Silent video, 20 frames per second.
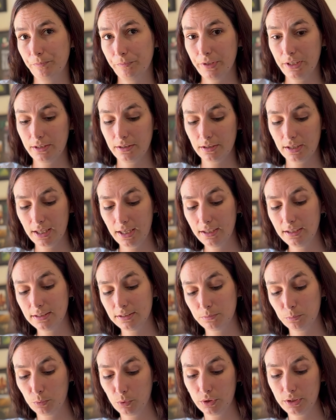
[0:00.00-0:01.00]
And the cake
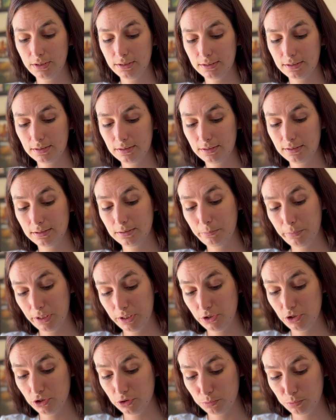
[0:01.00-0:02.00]
is moist, the
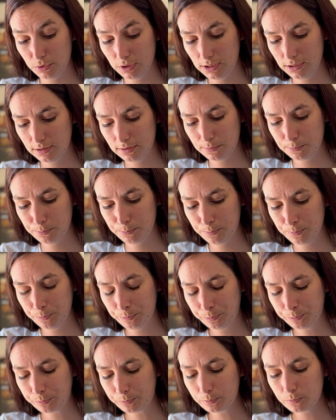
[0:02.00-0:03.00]
sponge is moist.
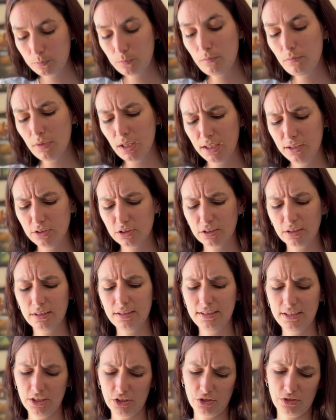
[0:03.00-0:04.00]
And it's got
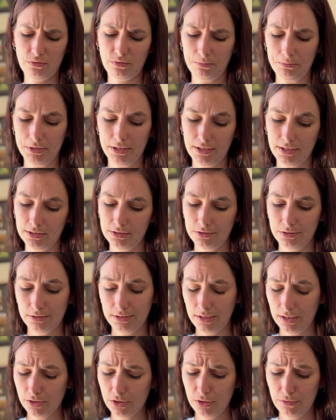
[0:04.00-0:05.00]
the texture from the nuts, so
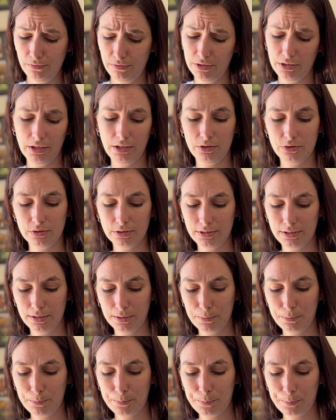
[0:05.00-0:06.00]
it's actually very
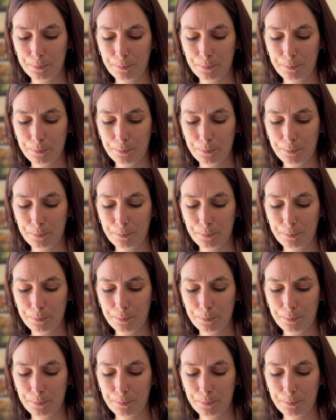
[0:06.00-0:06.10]
interesting.